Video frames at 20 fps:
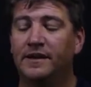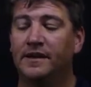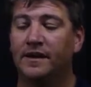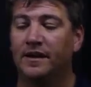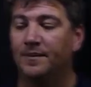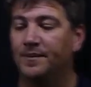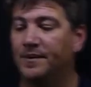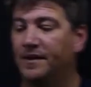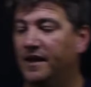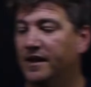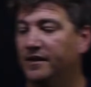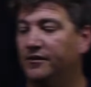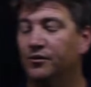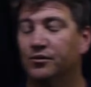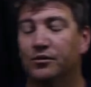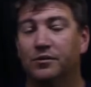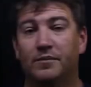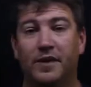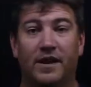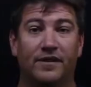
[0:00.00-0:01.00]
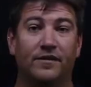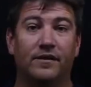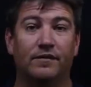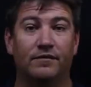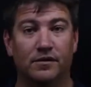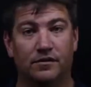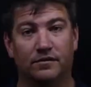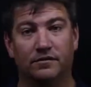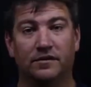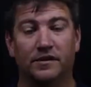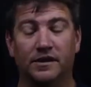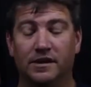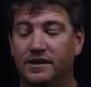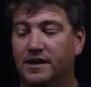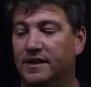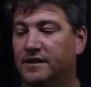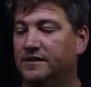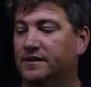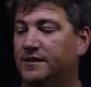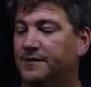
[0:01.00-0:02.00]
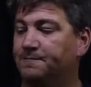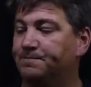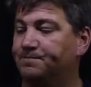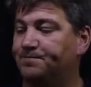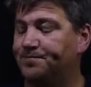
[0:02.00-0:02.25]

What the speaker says: up and down your massive long conductor.